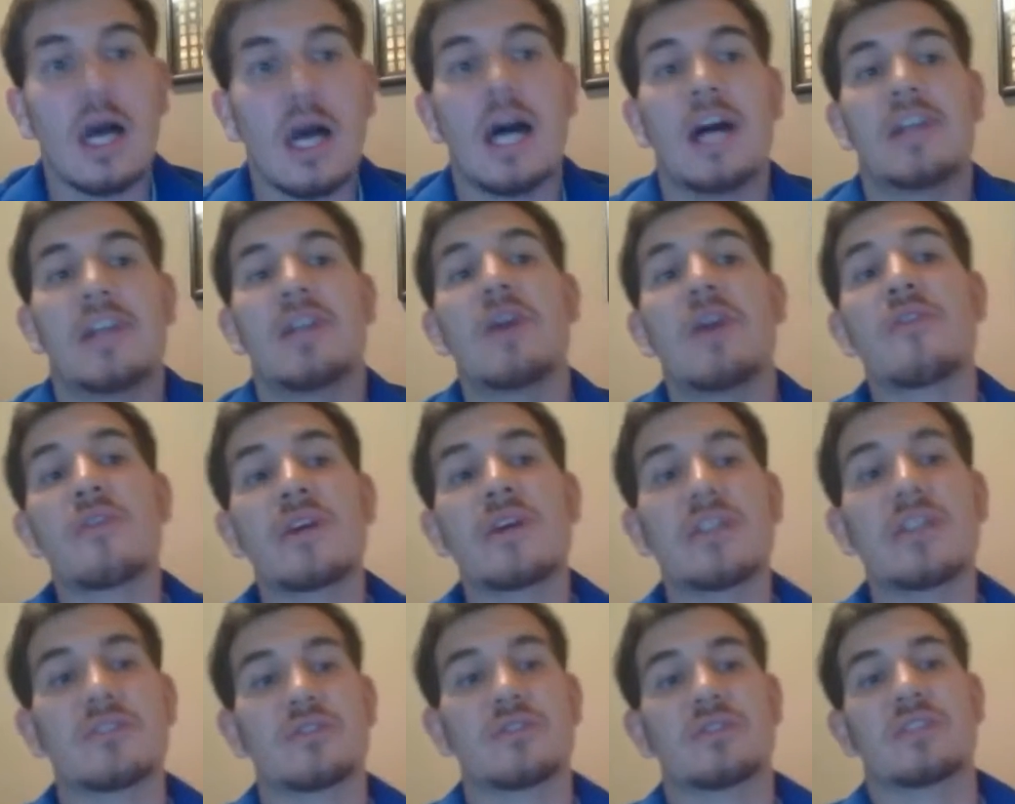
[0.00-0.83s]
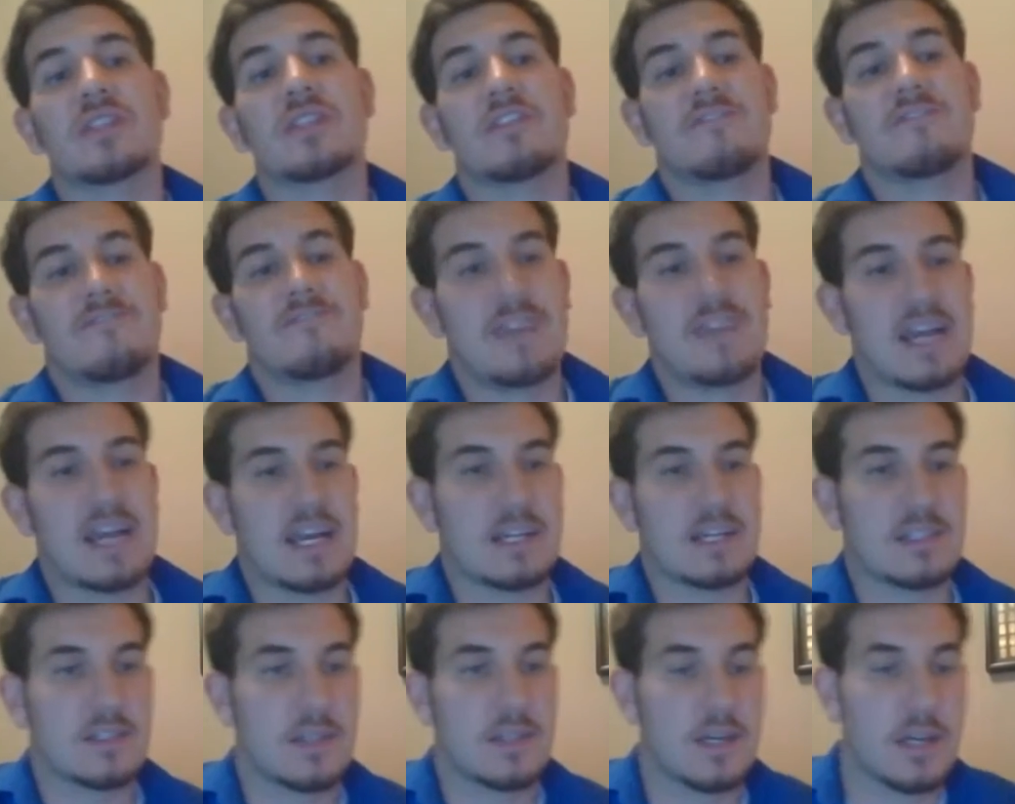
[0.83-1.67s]
Another interesting
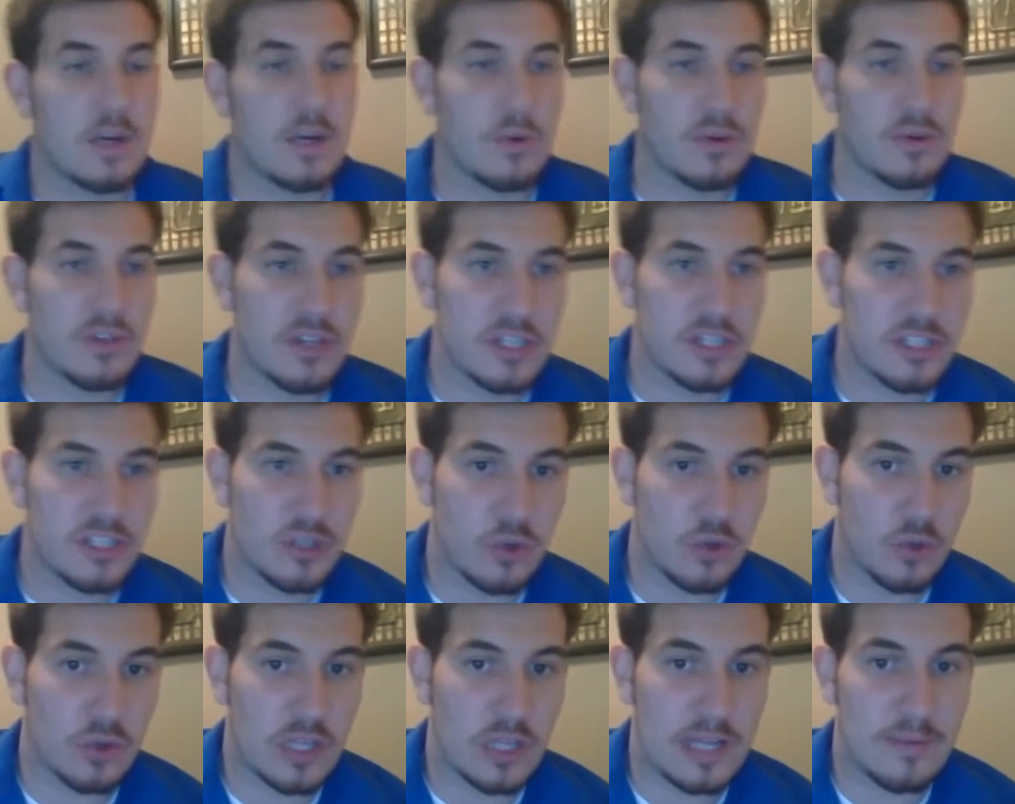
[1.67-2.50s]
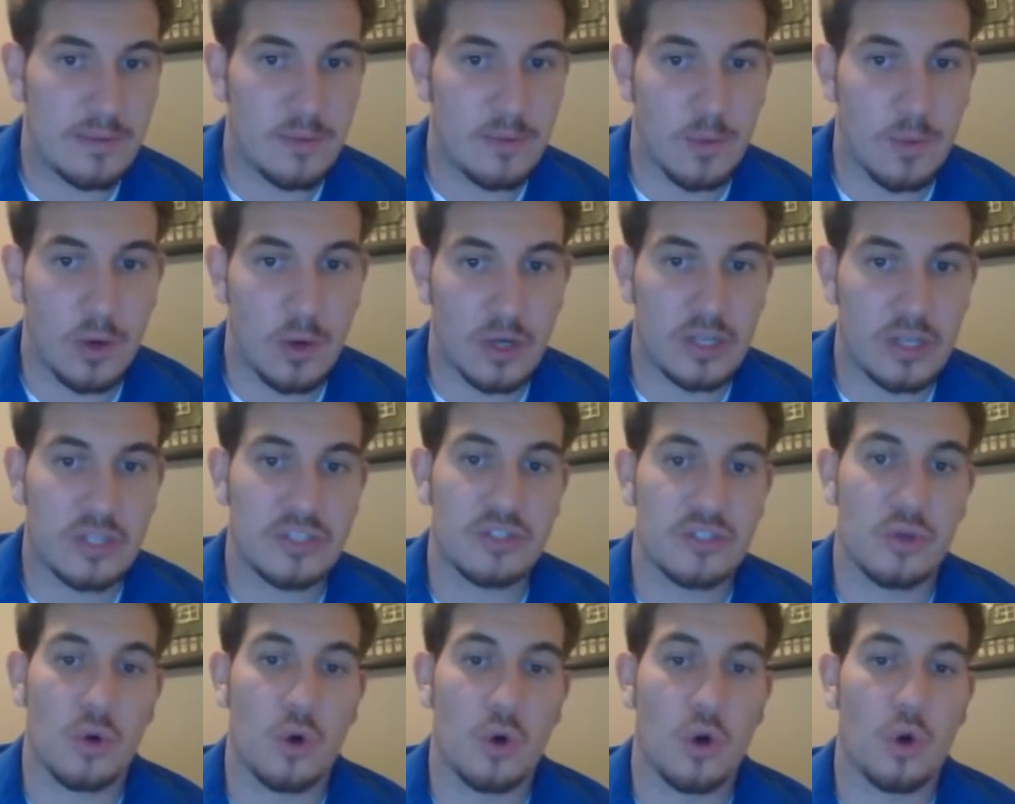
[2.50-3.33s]
fact with internal labor
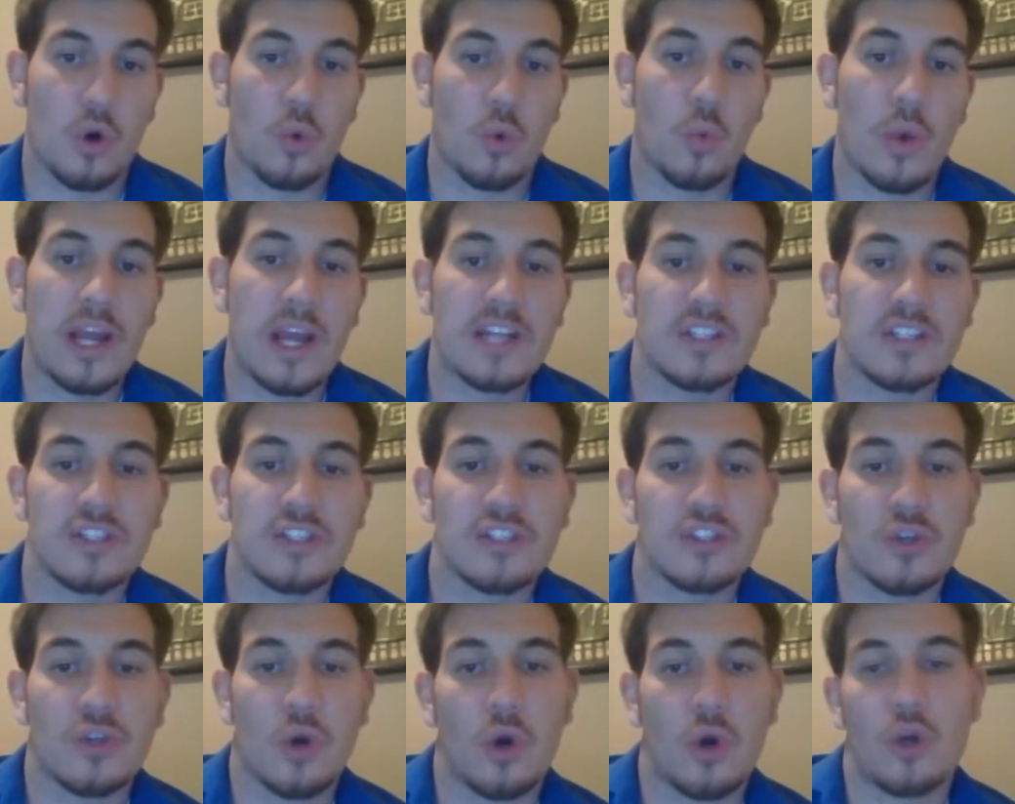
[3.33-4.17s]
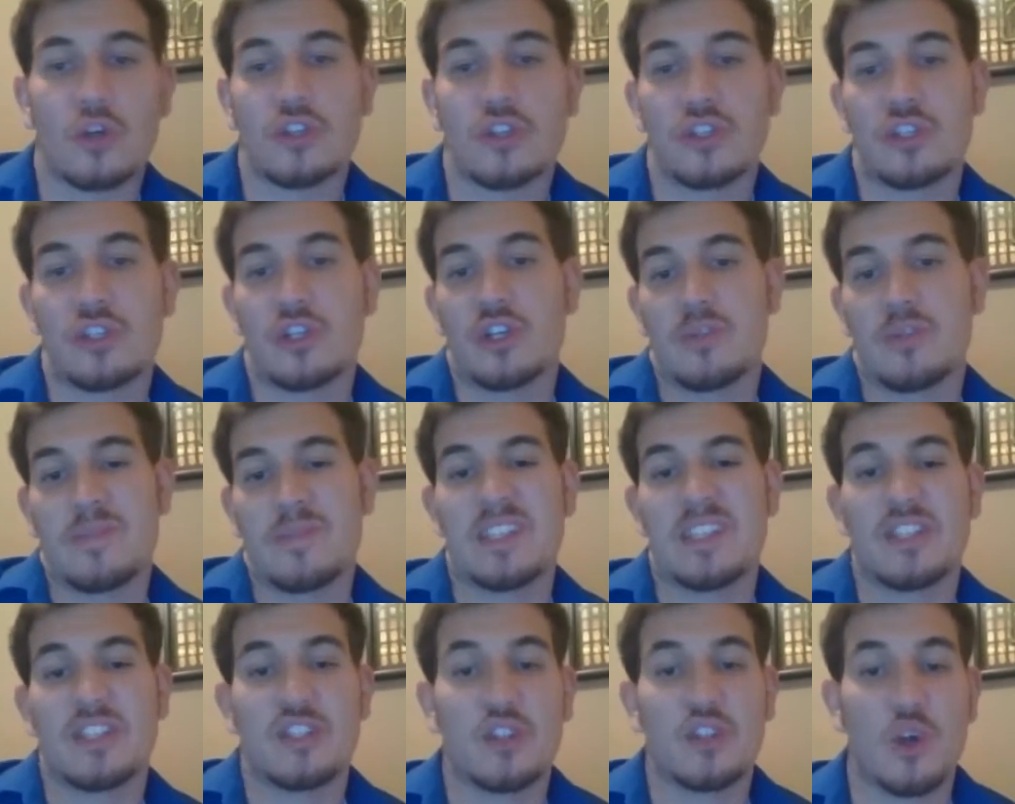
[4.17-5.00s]
markets are wages are going to
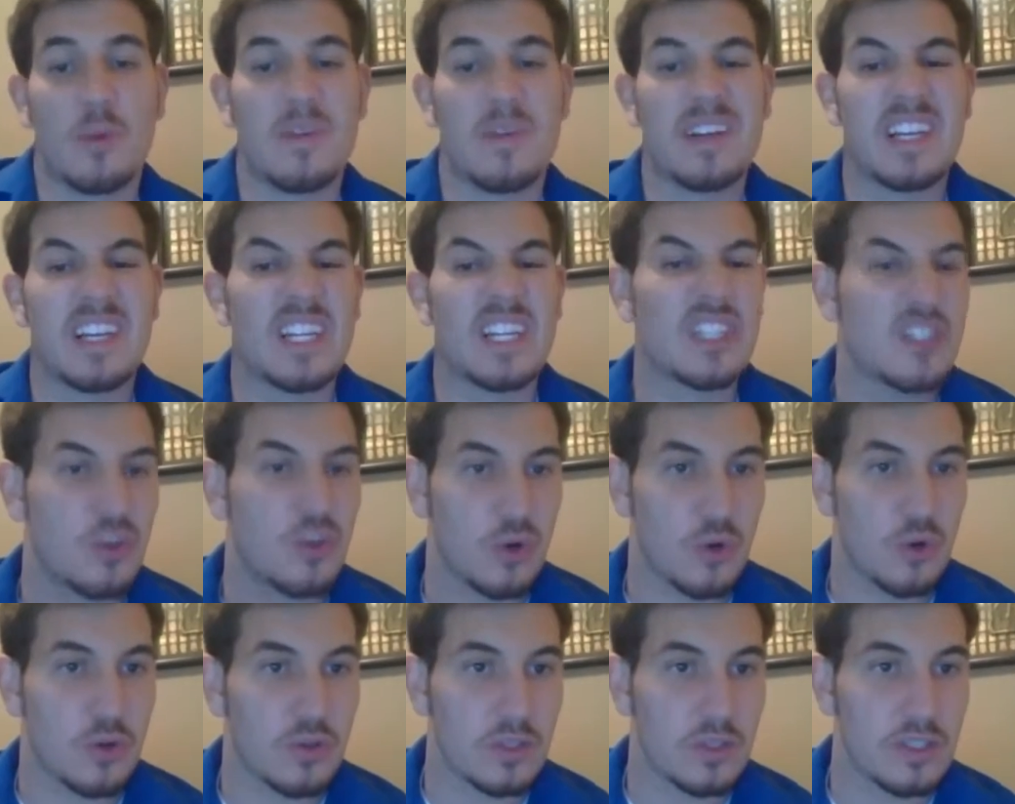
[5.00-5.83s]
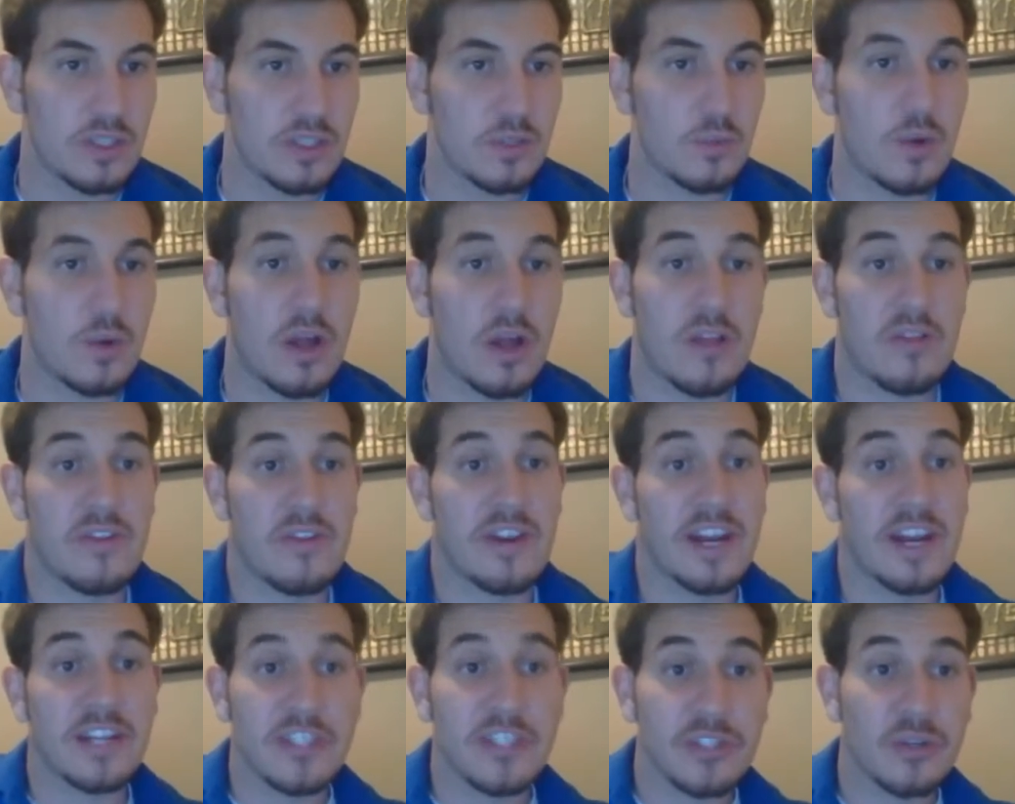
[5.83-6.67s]
be determined internally rather than
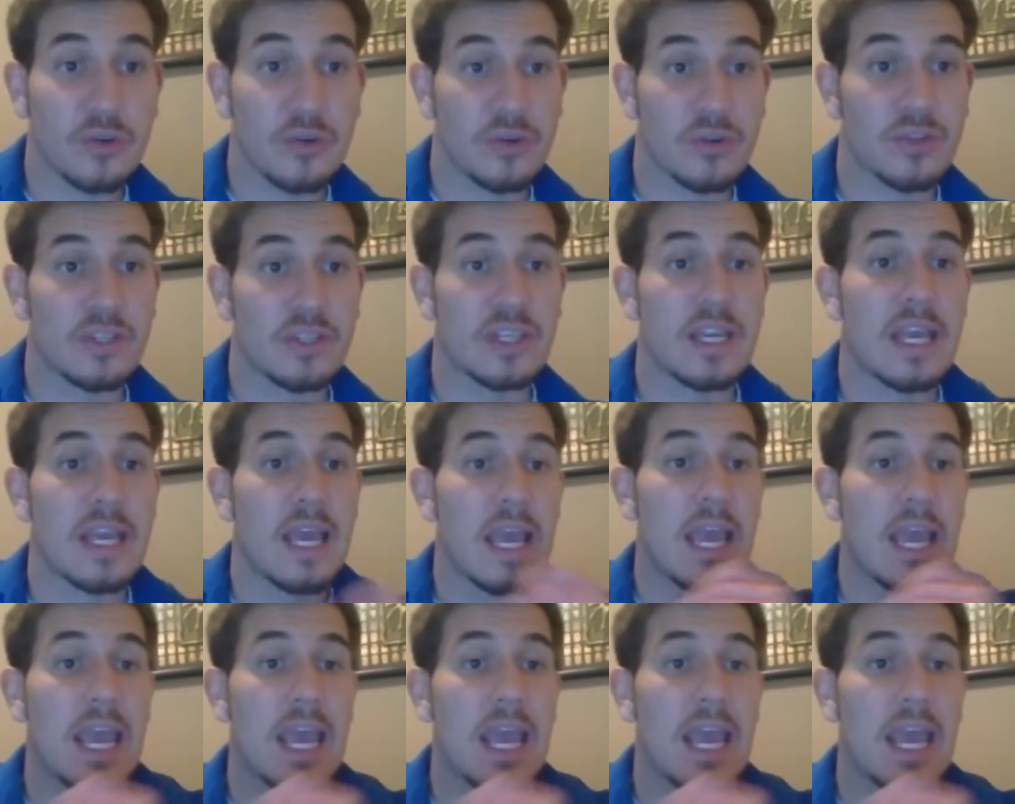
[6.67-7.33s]
externally,